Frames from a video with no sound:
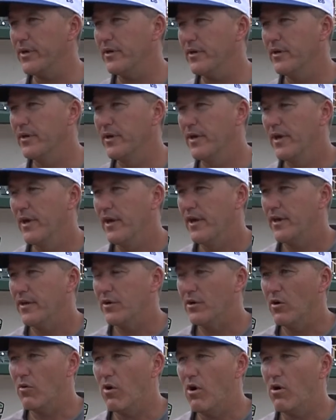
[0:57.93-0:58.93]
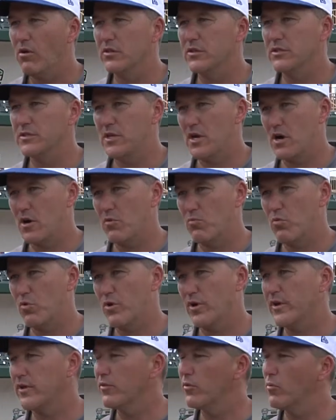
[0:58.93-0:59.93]
And, you know, all his hard
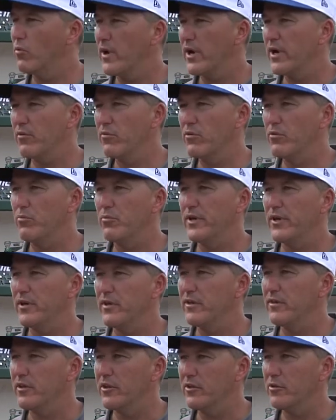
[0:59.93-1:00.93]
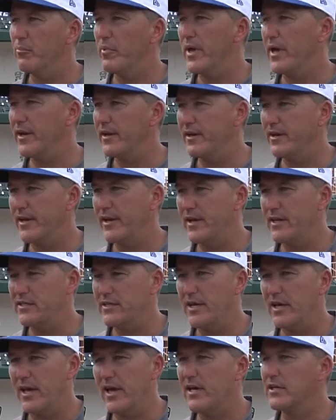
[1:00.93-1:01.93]
work in the weight room and in the batting cage
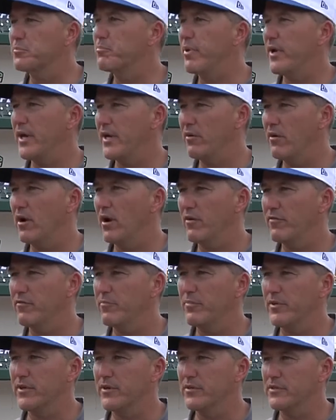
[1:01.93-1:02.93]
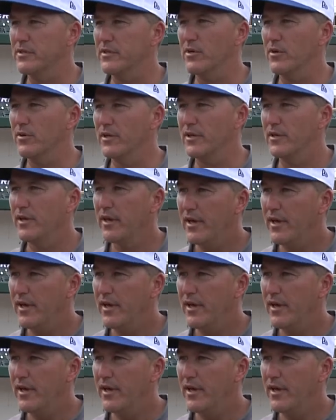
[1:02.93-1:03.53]
has paid off because, you know, he